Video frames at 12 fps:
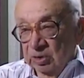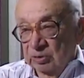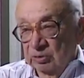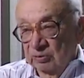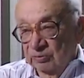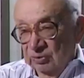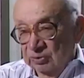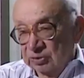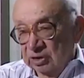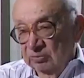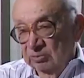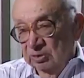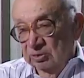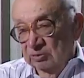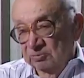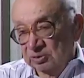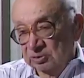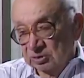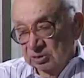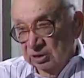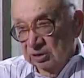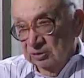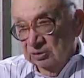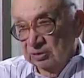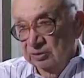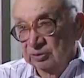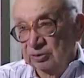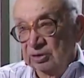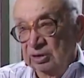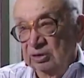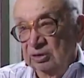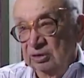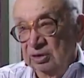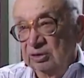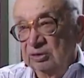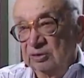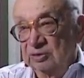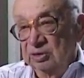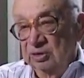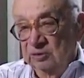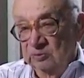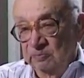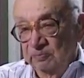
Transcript: The UFOs came into the picture later years, 10 years later,